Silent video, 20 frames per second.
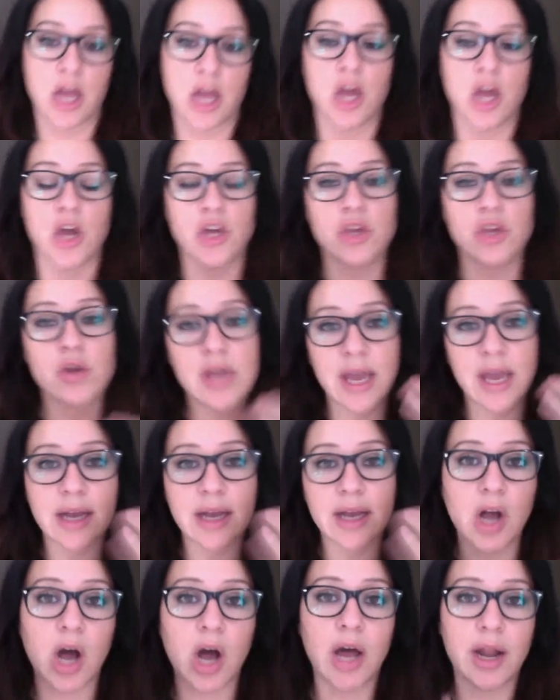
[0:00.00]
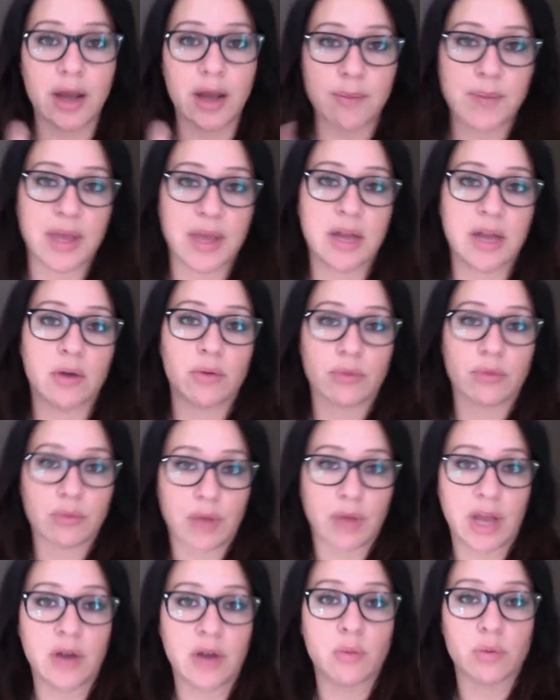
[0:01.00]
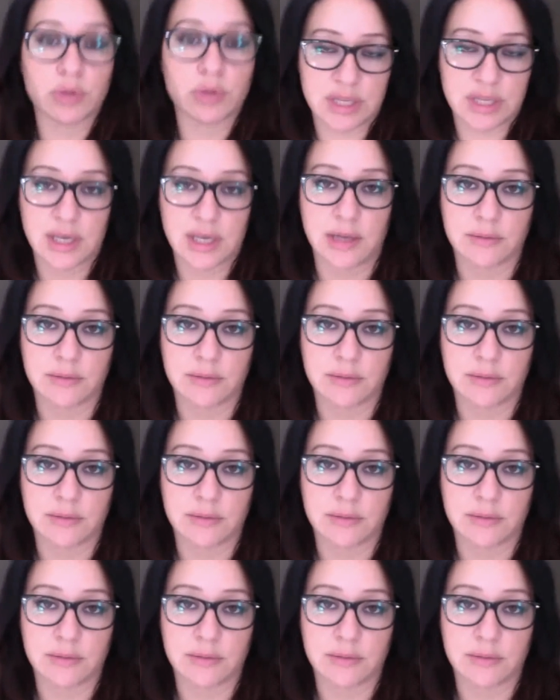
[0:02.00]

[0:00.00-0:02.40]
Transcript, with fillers: You get caught up in a, in a routine.